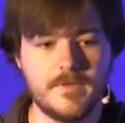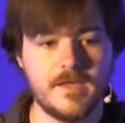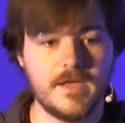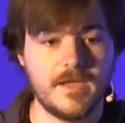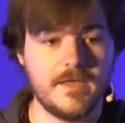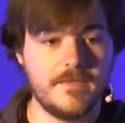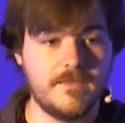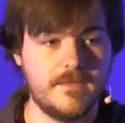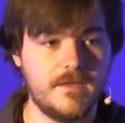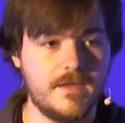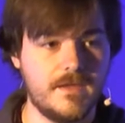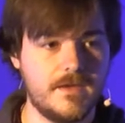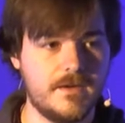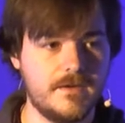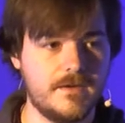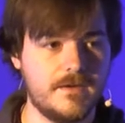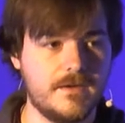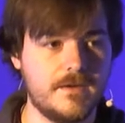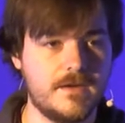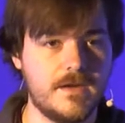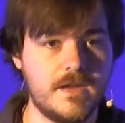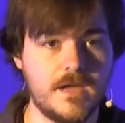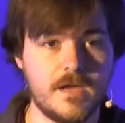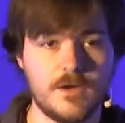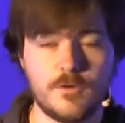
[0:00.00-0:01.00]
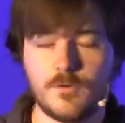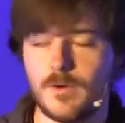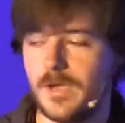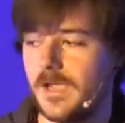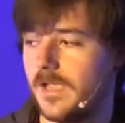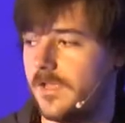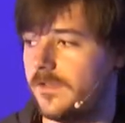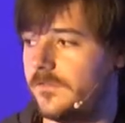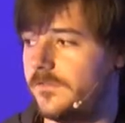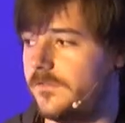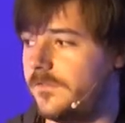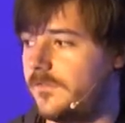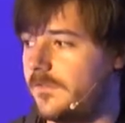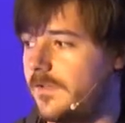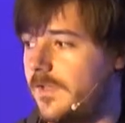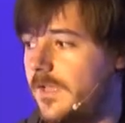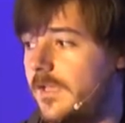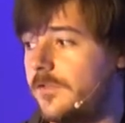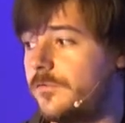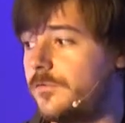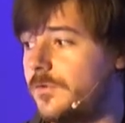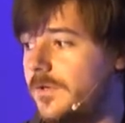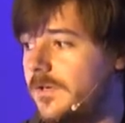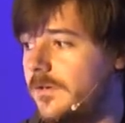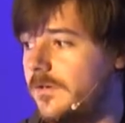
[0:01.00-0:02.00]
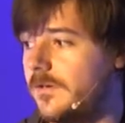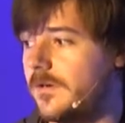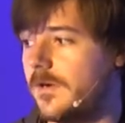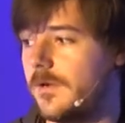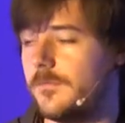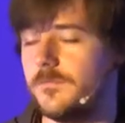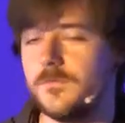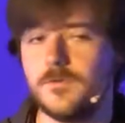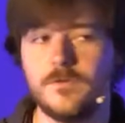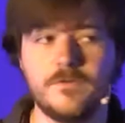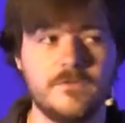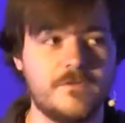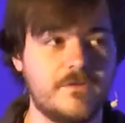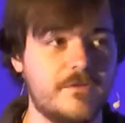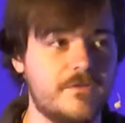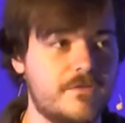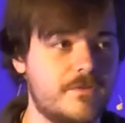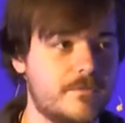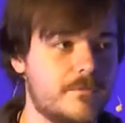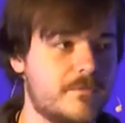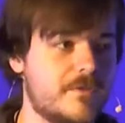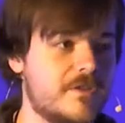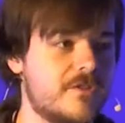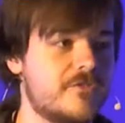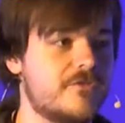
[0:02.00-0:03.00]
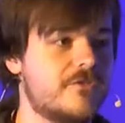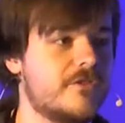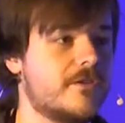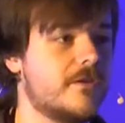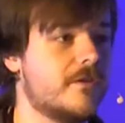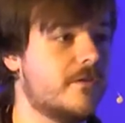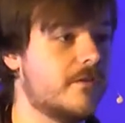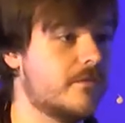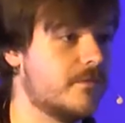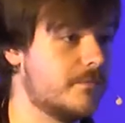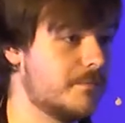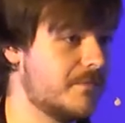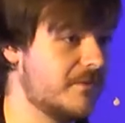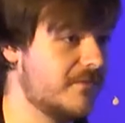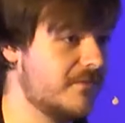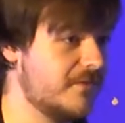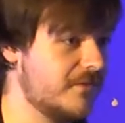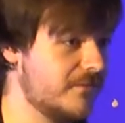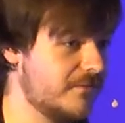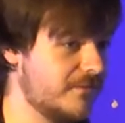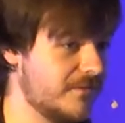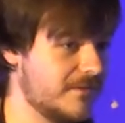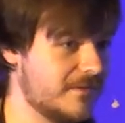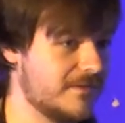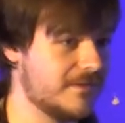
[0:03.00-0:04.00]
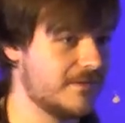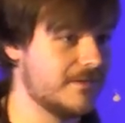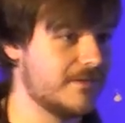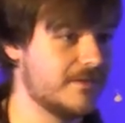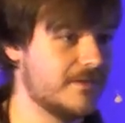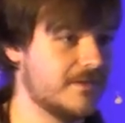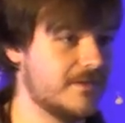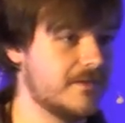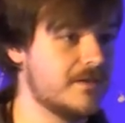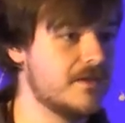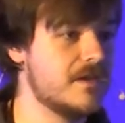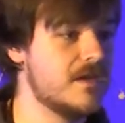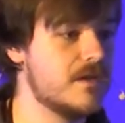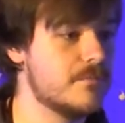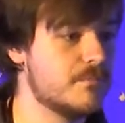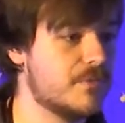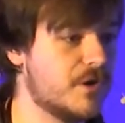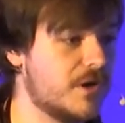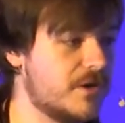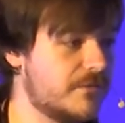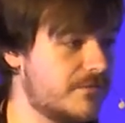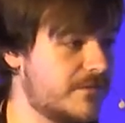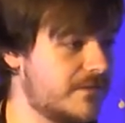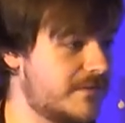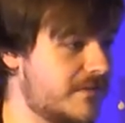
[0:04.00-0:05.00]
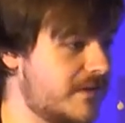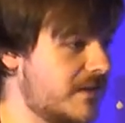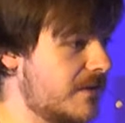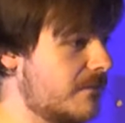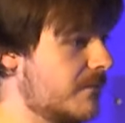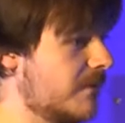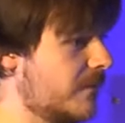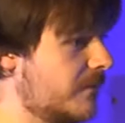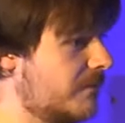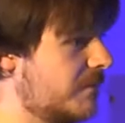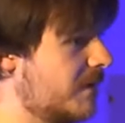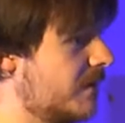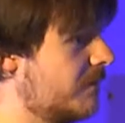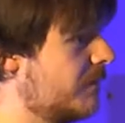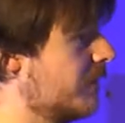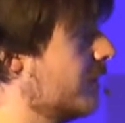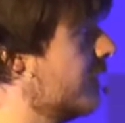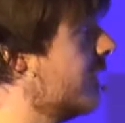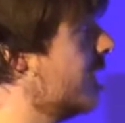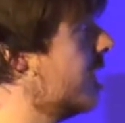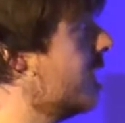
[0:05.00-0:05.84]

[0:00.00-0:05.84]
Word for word: and then now at uh, at Twitter, I'm doing systems engineering, specifically part of a team of the people that